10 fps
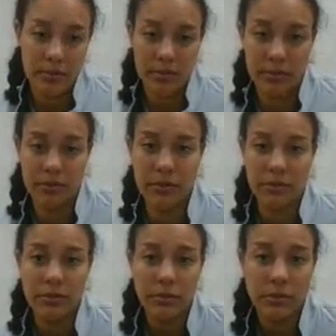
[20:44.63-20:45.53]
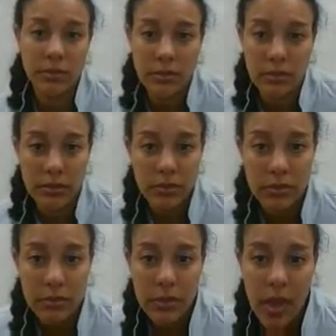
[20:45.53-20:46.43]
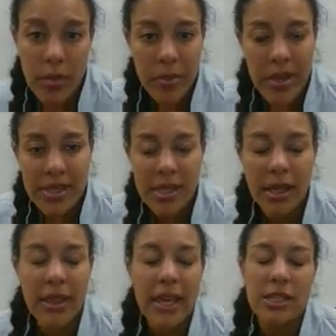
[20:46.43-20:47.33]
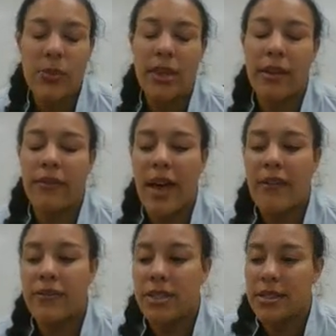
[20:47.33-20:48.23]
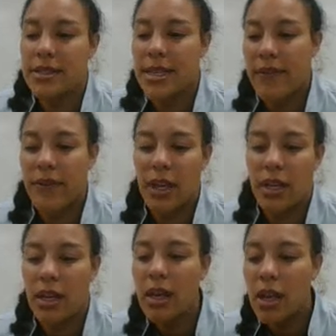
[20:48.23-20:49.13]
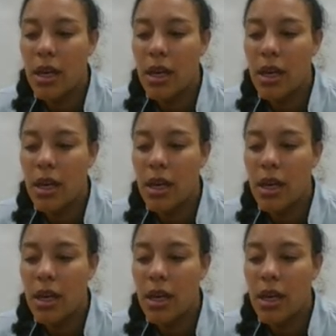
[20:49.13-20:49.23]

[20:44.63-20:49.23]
But basically, that's when the 5 to 7,